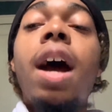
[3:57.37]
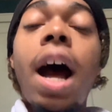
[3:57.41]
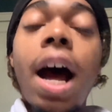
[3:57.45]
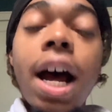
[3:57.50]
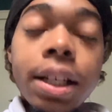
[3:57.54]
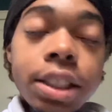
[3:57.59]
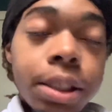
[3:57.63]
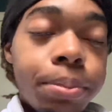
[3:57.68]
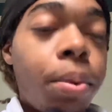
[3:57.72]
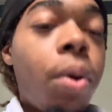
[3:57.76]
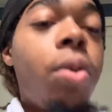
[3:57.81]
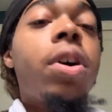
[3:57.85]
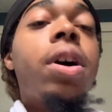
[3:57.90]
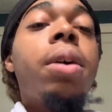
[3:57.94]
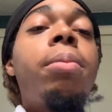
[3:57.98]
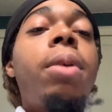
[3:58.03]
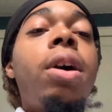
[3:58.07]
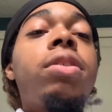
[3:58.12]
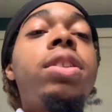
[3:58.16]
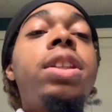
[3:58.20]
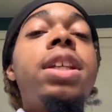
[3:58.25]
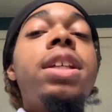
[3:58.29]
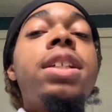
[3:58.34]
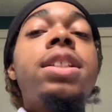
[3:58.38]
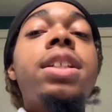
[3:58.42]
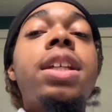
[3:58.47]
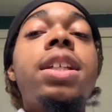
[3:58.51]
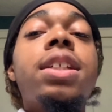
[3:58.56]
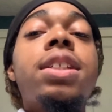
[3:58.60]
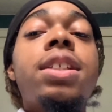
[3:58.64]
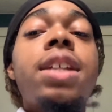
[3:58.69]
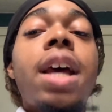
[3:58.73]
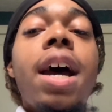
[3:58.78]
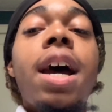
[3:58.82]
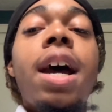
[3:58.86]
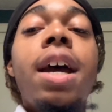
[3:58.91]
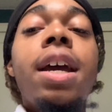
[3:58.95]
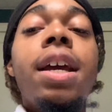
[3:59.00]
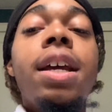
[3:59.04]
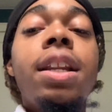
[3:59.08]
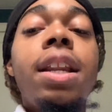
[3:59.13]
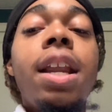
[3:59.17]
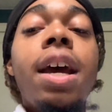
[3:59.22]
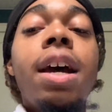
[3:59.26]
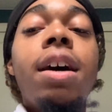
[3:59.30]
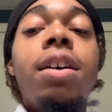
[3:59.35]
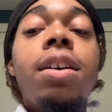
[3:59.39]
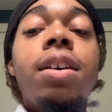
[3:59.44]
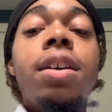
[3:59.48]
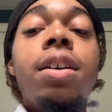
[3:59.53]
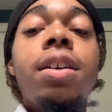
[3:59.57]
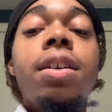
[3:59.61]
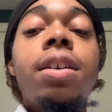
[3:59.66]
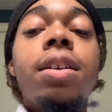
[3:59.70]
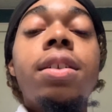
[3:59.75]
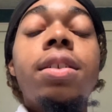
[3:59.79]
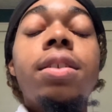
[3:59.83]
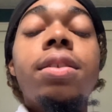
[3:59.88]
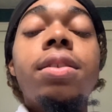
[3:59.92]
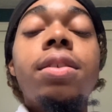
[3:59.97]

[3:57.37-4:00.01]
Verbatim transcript: I spoke about this inside in that uh